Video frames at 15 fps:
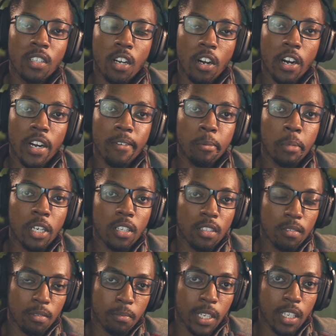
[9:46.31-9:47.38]
All right, everybody.
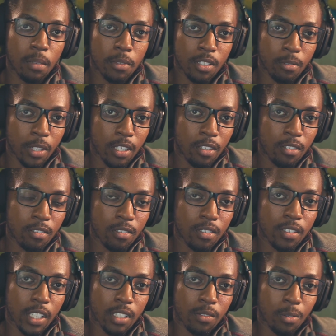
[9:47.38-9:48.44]
My name is Kwaku.
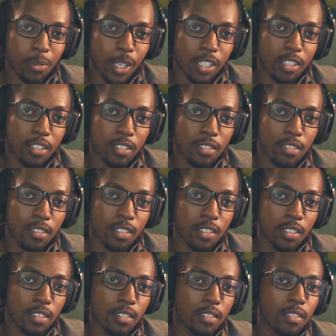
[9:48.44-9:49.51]
Thanks for watching.
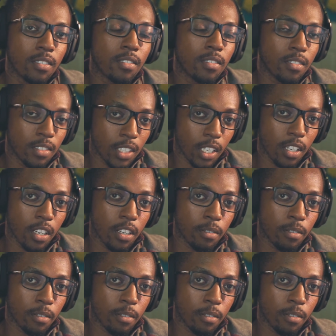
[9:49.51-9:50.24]
Take care.